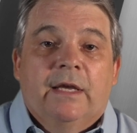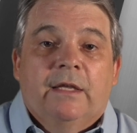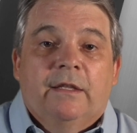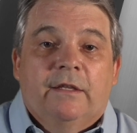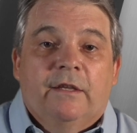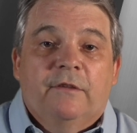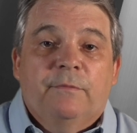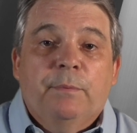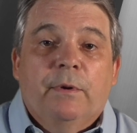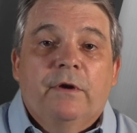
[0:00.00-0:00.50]

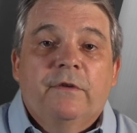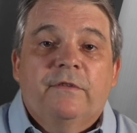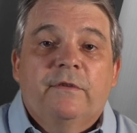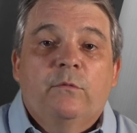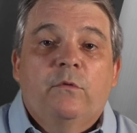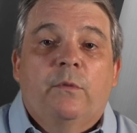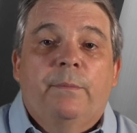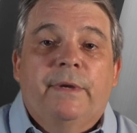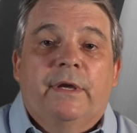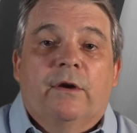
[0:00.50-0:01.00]
This person
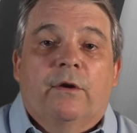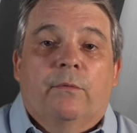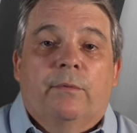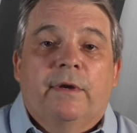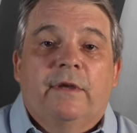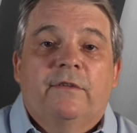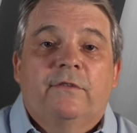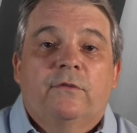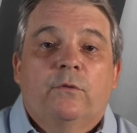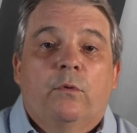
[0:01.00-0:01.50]
will be a
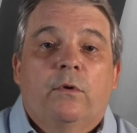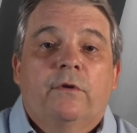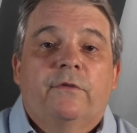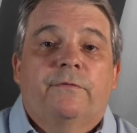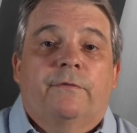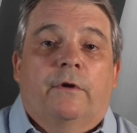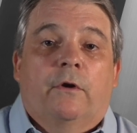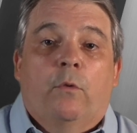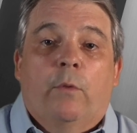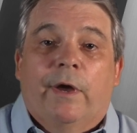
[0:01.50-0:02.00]
resource
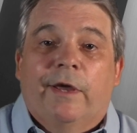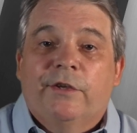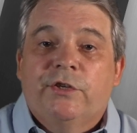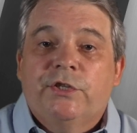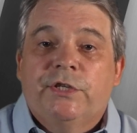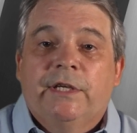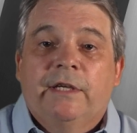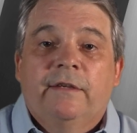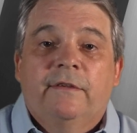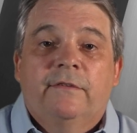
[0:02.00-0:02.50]
for
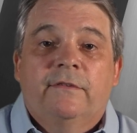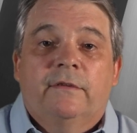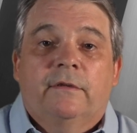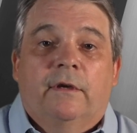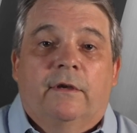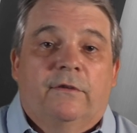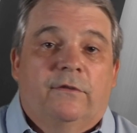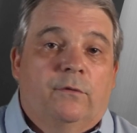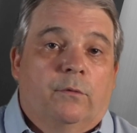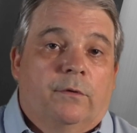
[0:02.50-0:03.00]
questions,
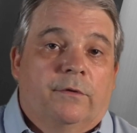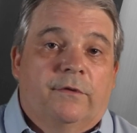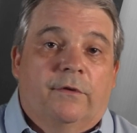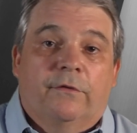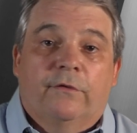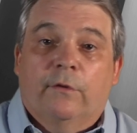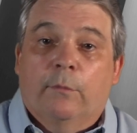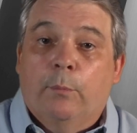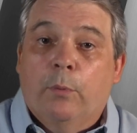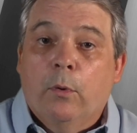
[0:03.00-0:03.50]
a source of
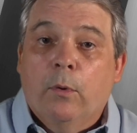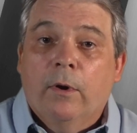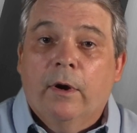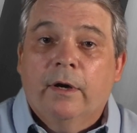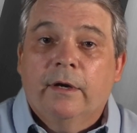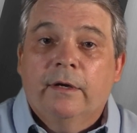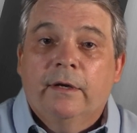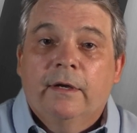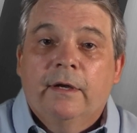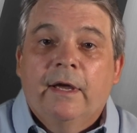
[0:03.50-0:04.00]

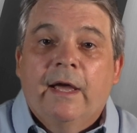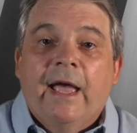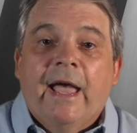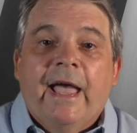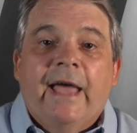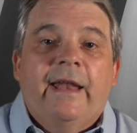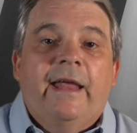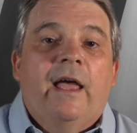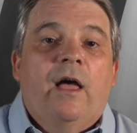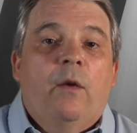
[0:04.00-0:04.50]
support,
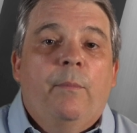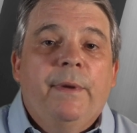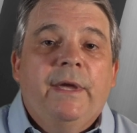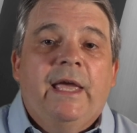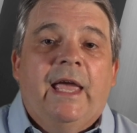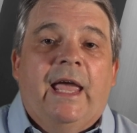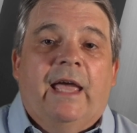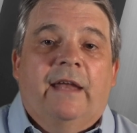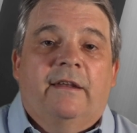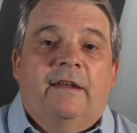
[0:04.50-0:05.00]
and a helping
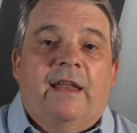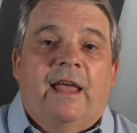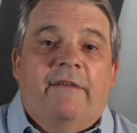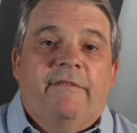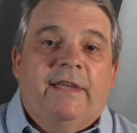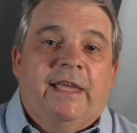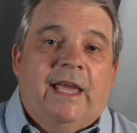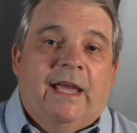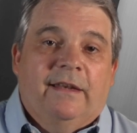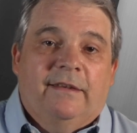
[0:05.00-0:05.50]
hand to
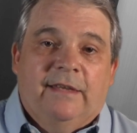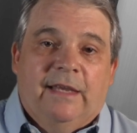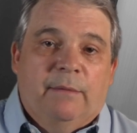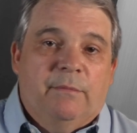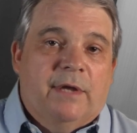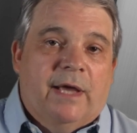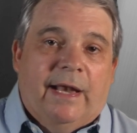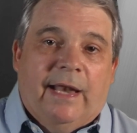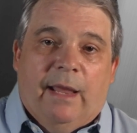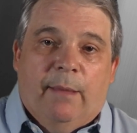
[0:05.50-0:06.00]
navigate team
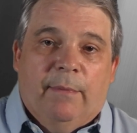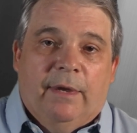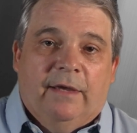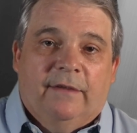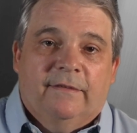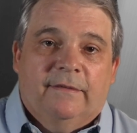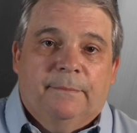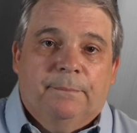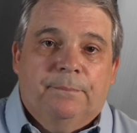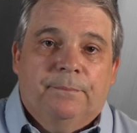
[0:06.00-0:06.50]

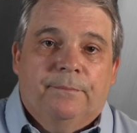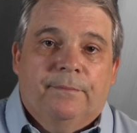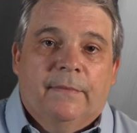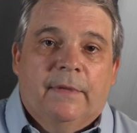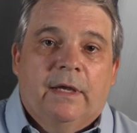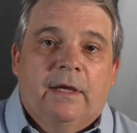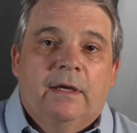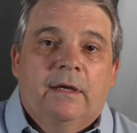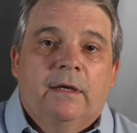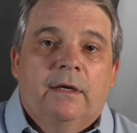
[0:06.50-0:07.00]
dynamics.
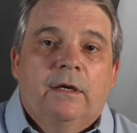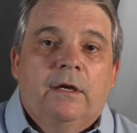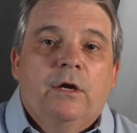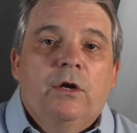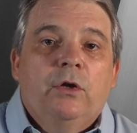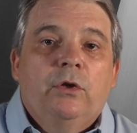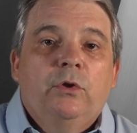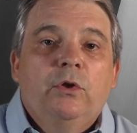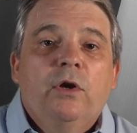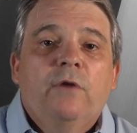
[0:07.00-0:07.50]

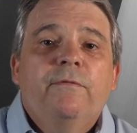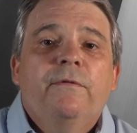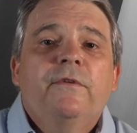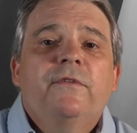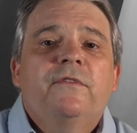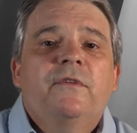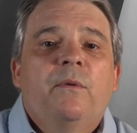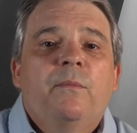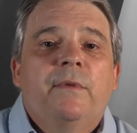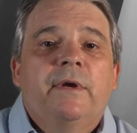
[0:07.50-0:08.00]
Look for
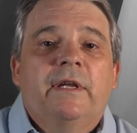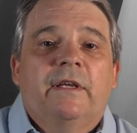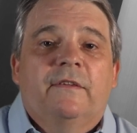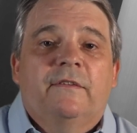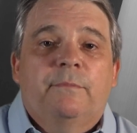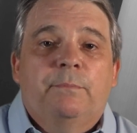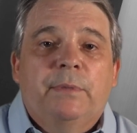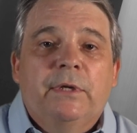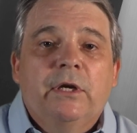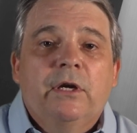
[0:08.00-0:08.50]
someone
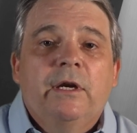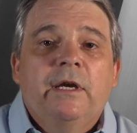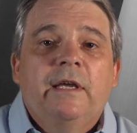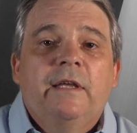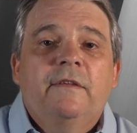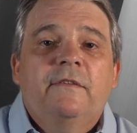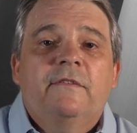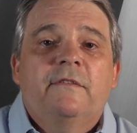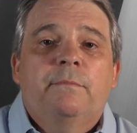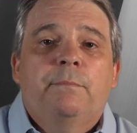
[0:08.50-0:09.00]

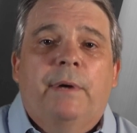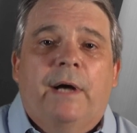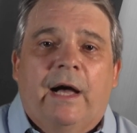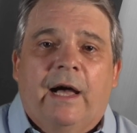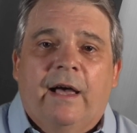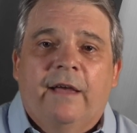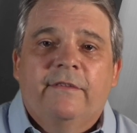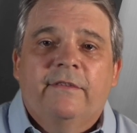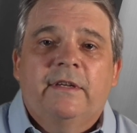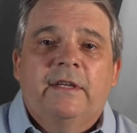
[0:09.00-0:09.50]
experienced,
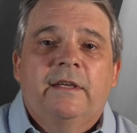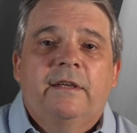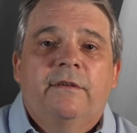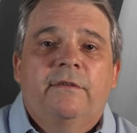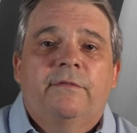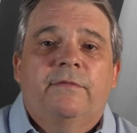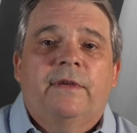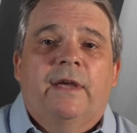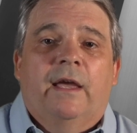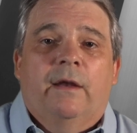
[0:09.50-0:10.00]

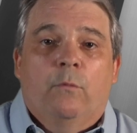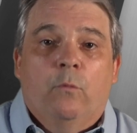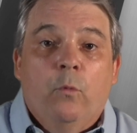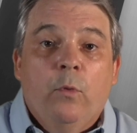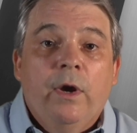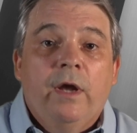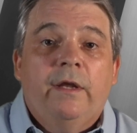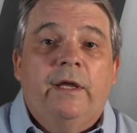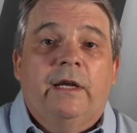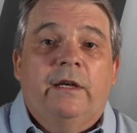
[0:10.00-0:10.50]
positive, and
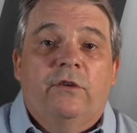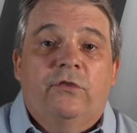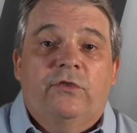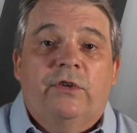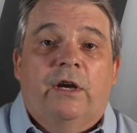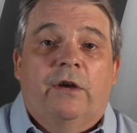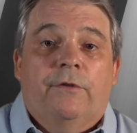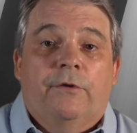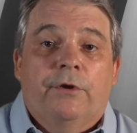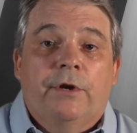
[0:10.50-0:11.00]
willing to
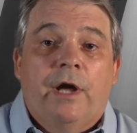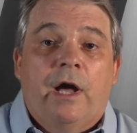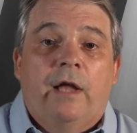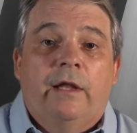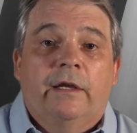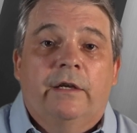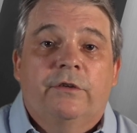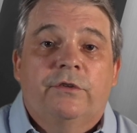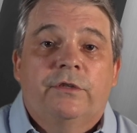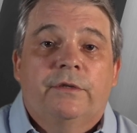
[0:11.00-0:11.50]
share their
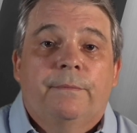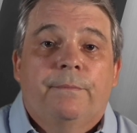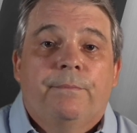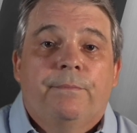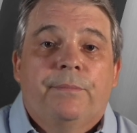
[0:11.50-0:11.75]
knowledge.